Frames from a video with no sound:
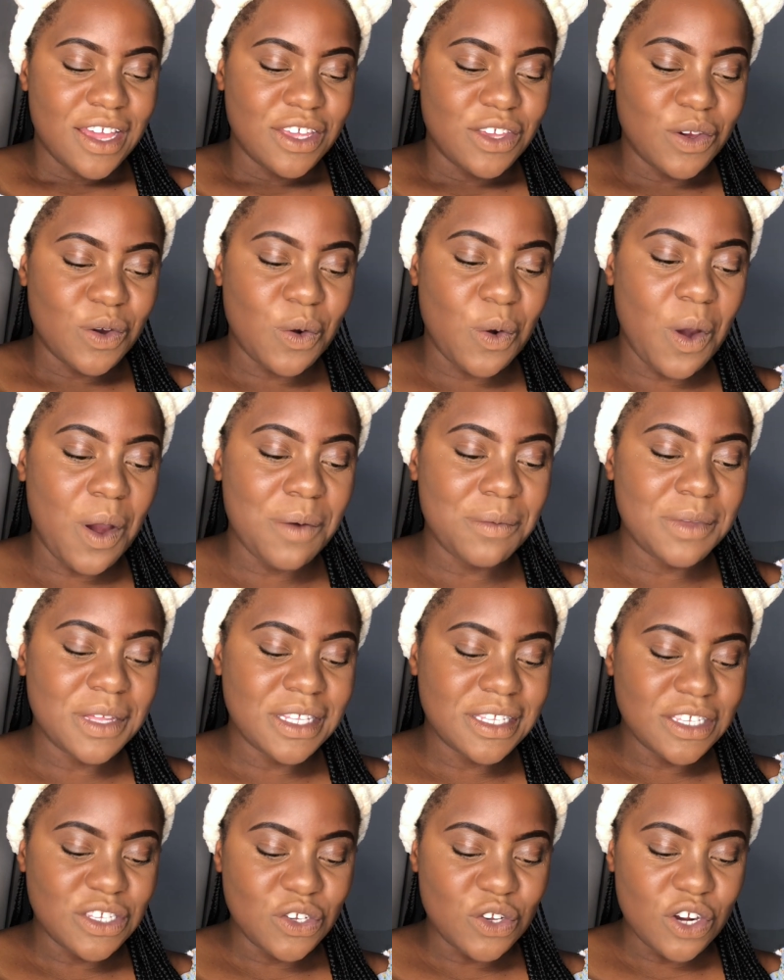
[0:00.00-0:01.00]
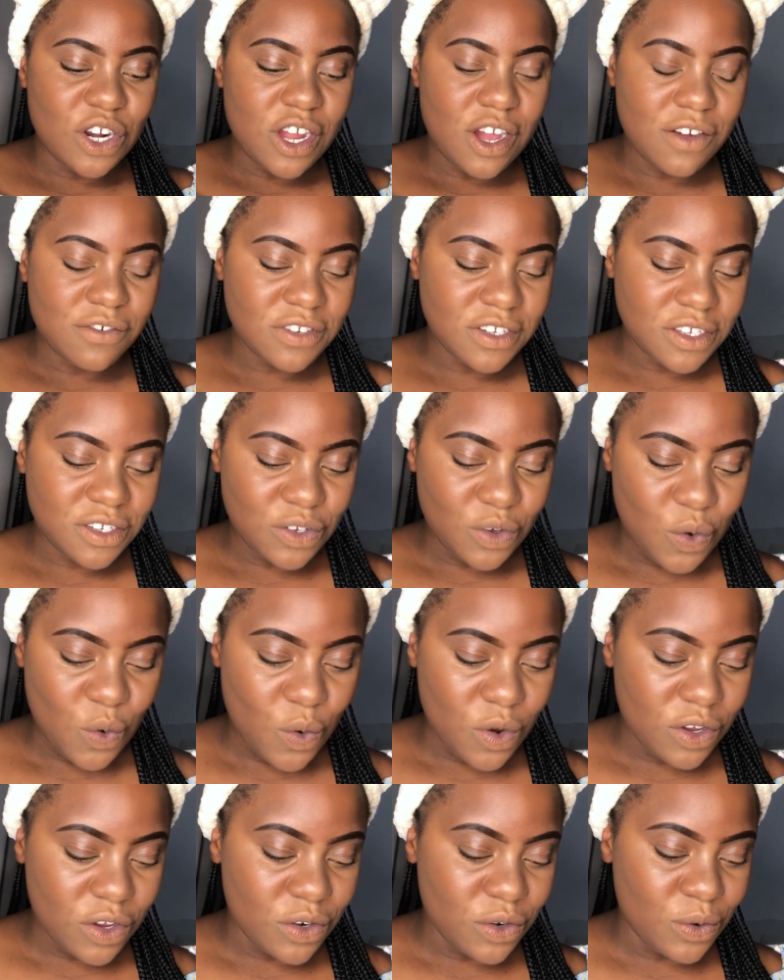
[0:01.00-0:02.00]
Your comments and your love doesn't go
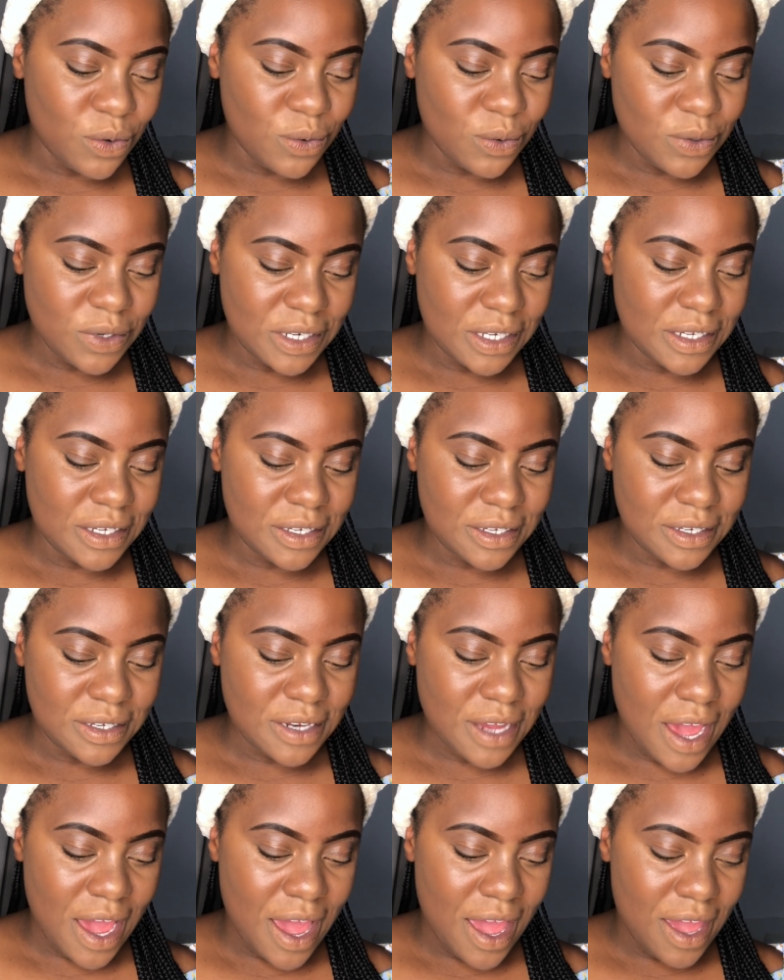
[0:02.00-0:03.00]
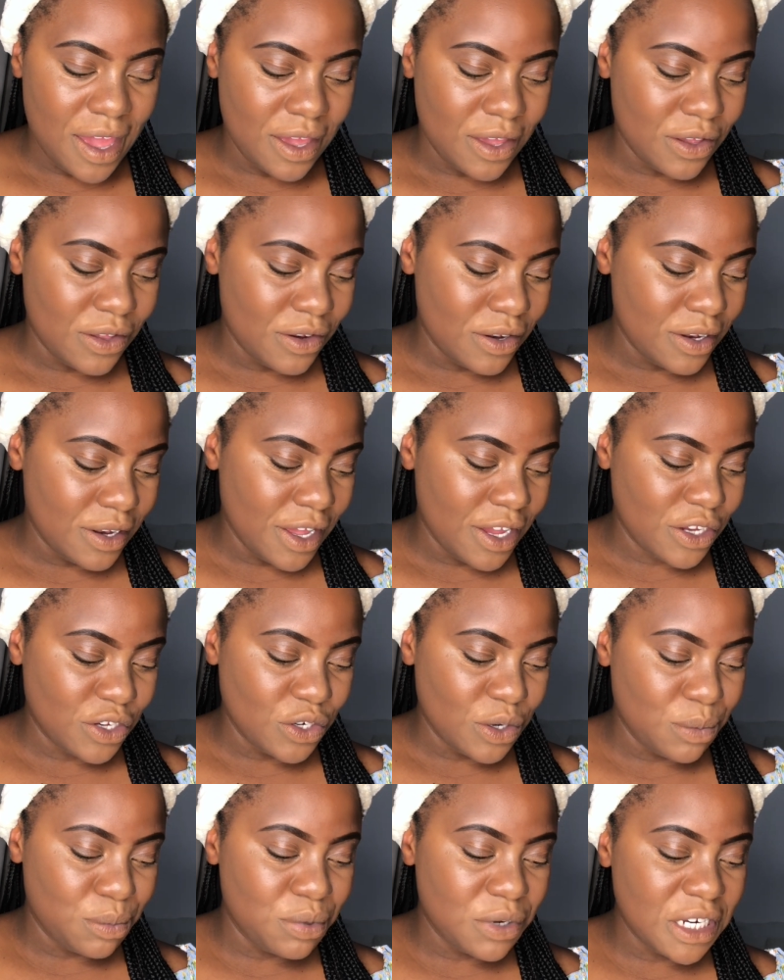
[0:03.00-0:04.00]
unnoticed. I like to
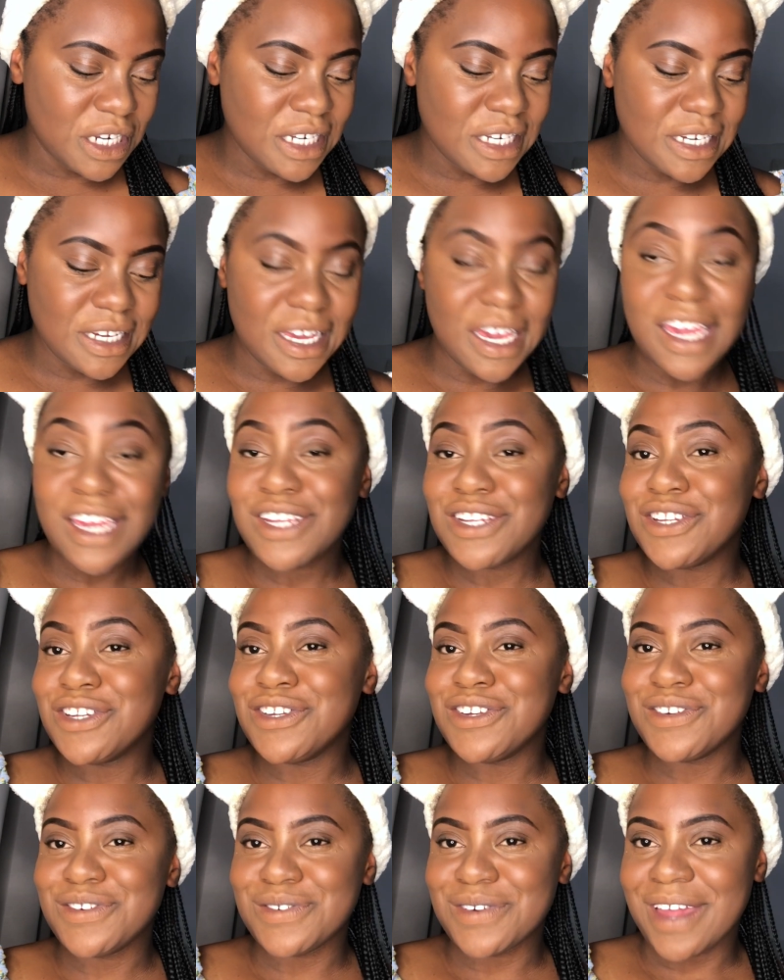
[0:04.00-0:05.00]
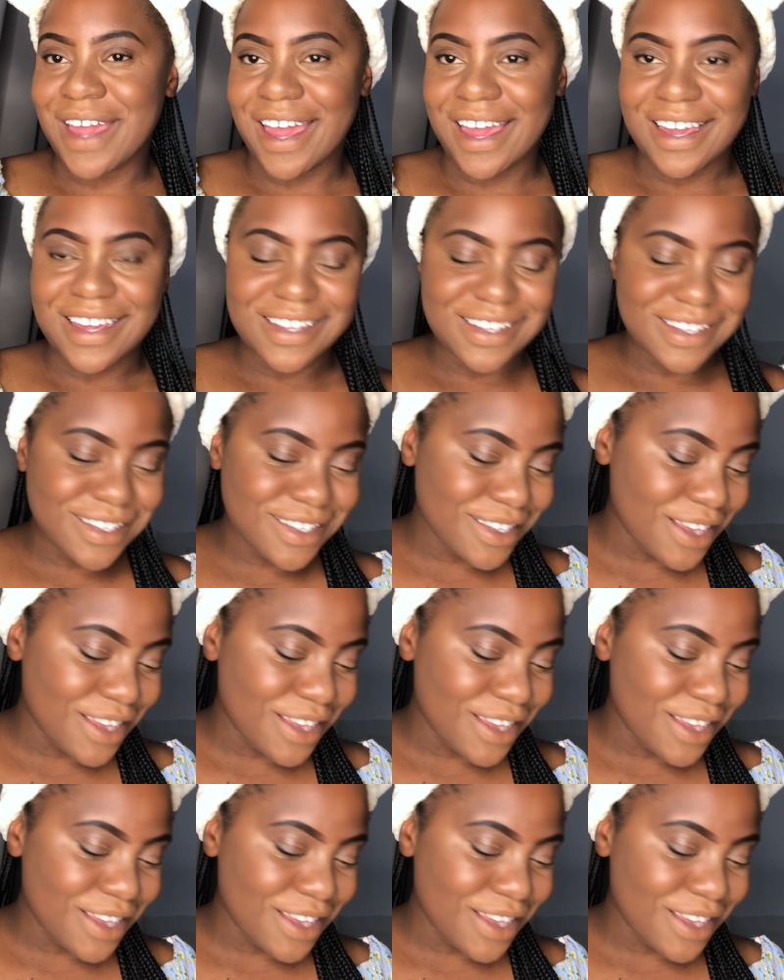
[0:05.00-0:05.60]
appreciate you guys.